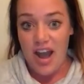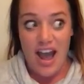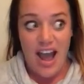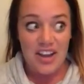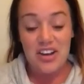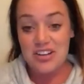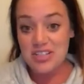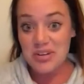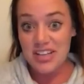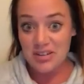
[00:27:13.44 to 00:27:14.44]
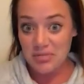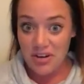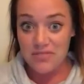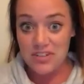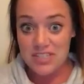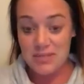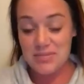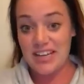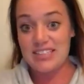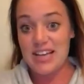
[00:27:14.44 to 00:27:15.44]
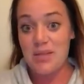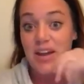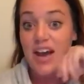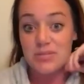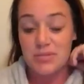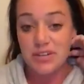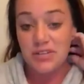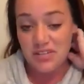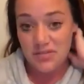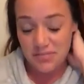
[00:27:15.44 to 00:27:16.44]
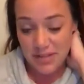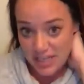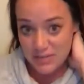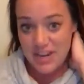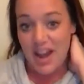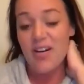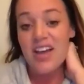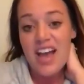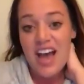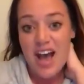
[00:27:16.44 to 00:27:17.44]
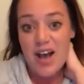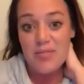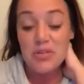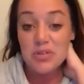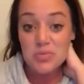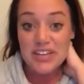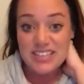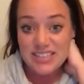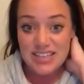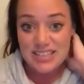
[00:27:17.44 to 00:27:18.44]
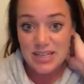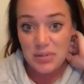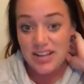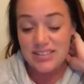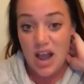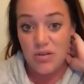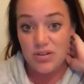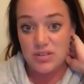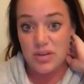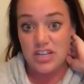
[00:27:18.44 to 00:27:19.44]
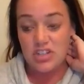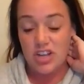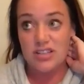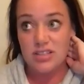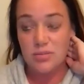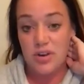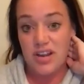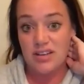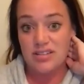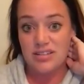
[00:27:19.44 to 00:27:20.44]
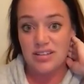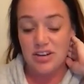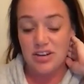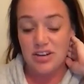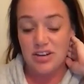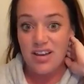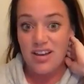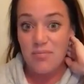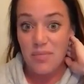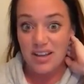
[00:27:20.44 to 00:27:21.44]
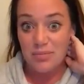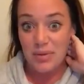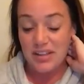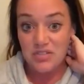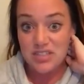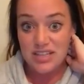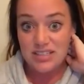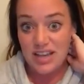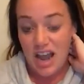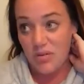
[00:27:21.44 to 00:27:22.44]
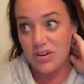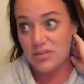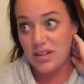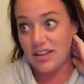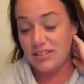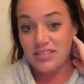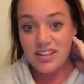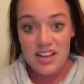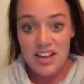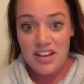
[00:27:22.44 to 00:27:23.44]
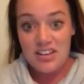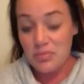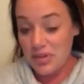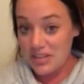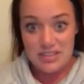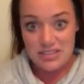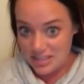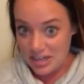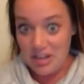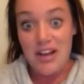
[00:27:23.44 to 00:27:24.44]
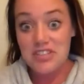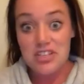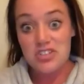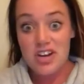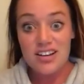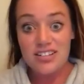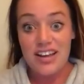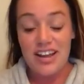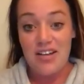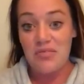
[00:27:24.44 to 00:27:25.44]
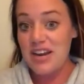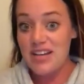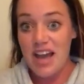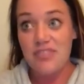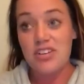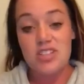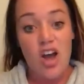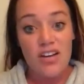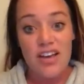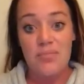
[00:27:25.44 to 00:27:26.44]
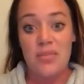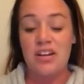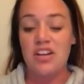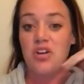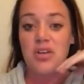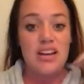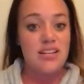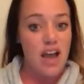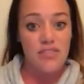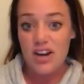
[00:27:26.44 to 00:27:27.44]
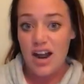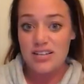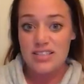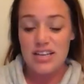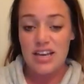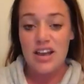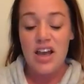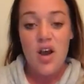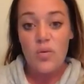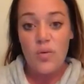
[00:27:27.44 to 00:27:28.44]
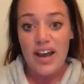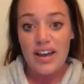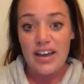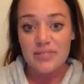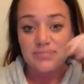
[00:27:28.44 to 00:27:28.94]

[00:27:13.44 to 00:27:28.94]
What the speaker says: I couldn't do anything. We were on food stamps. Like I said, my husband now, he was working 60 plus hours a week just to bring us, you know, money. But those 60 hours, like, we still left us struggling and we never saw him. And, you know, he never got to see Wyatt.